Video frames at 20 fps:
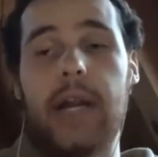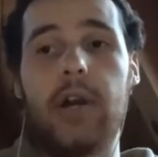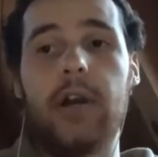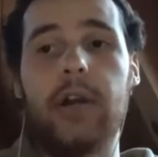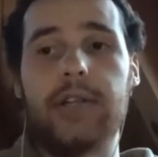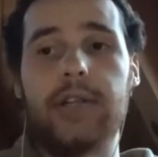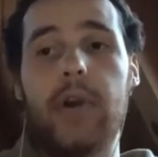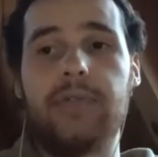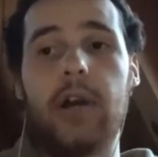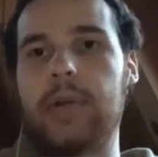
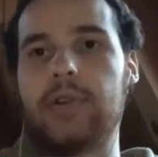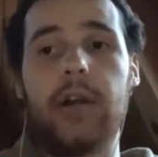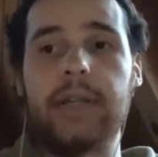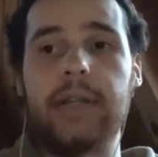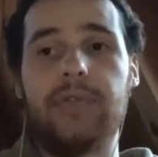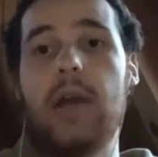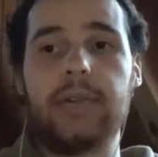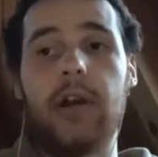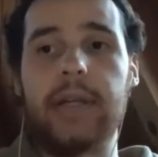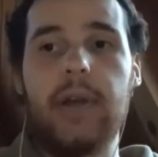hurt his
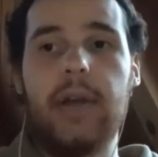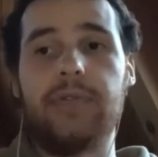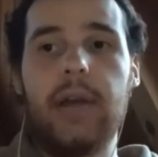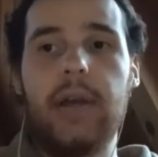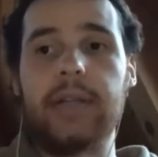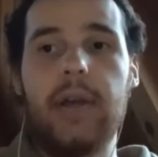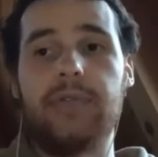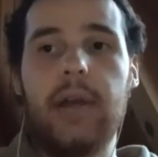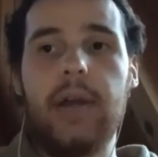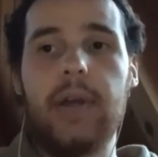feelings.
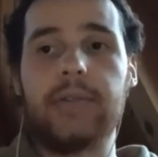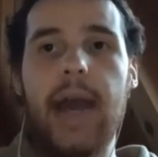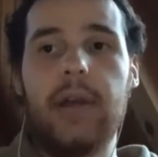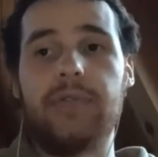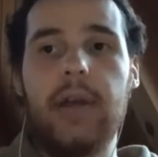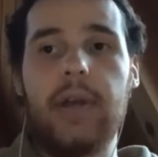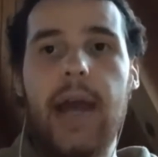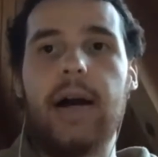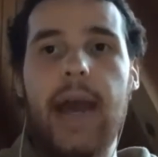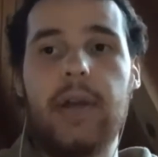
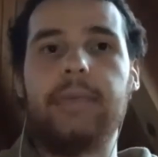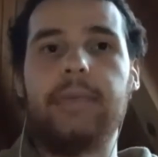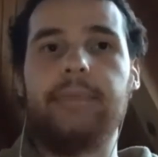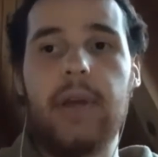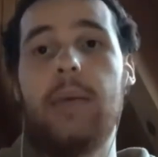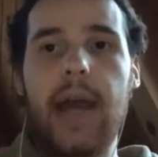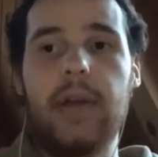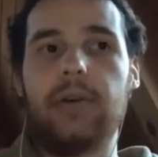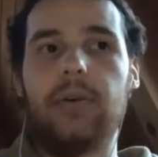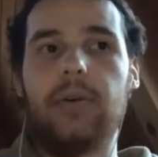And
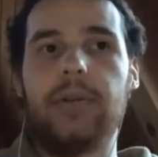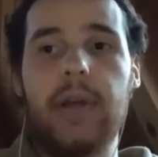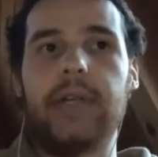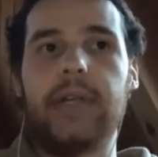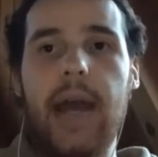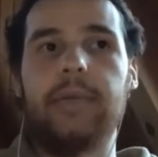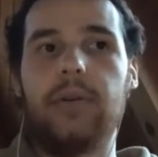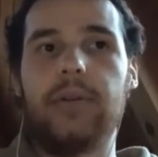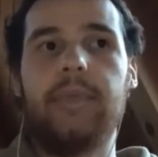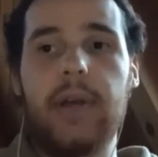I told
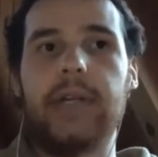him,